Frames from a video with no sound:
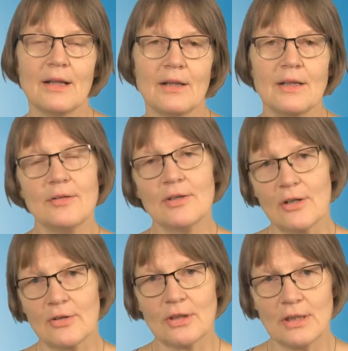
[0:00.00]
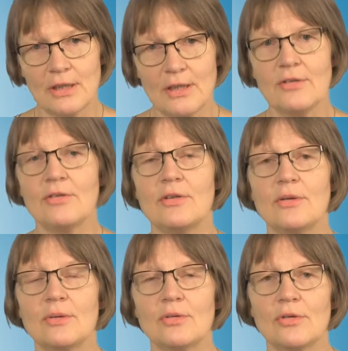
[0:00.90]
These are the key
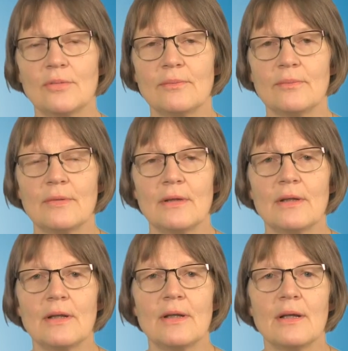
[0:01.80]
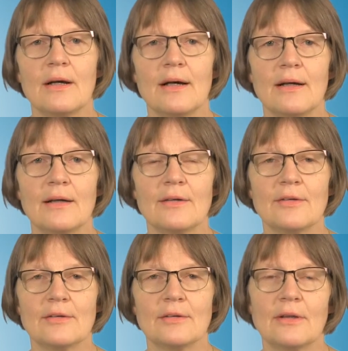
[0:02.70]
issues,
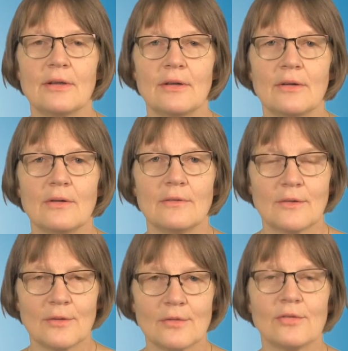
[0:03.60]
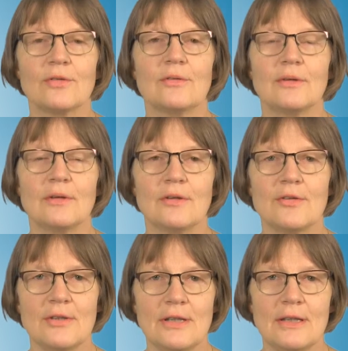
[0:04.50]
and of course
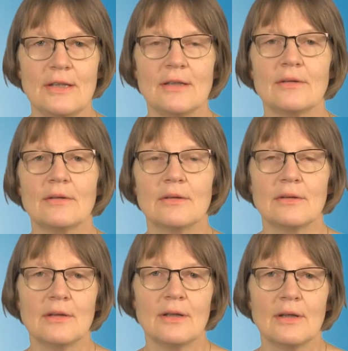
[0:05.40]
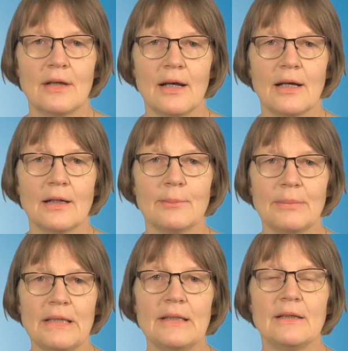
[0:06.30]
seeing and
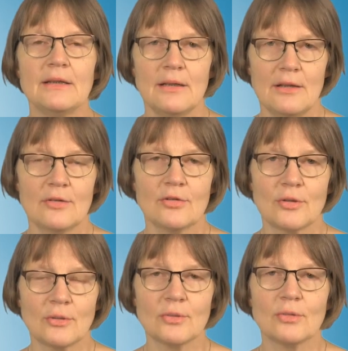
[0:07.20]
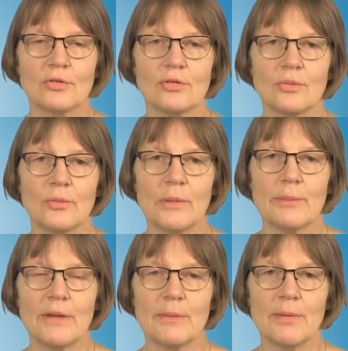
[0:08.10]
being in the schools will
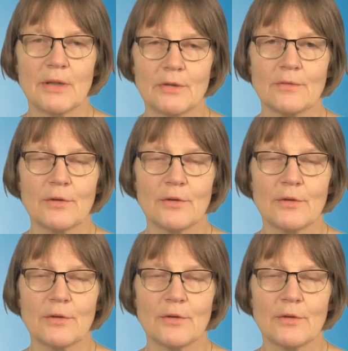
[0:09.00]
be part of your